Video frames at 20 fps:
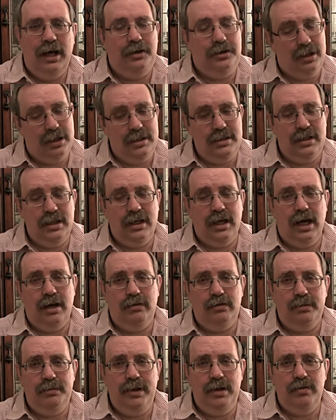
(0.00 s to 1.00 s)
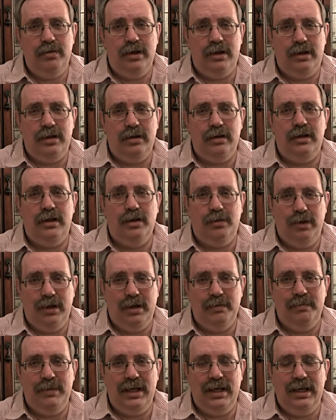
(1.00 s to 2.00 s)
trust that God will be with you until we
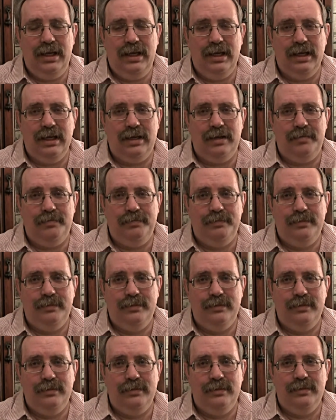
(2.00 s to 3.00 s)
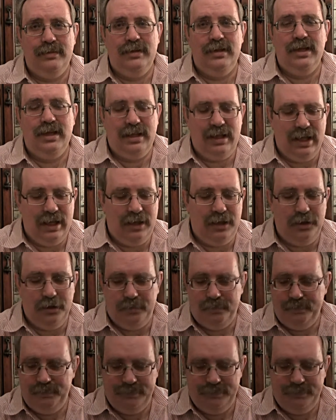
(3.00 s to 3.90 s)
can meet again. Thank you.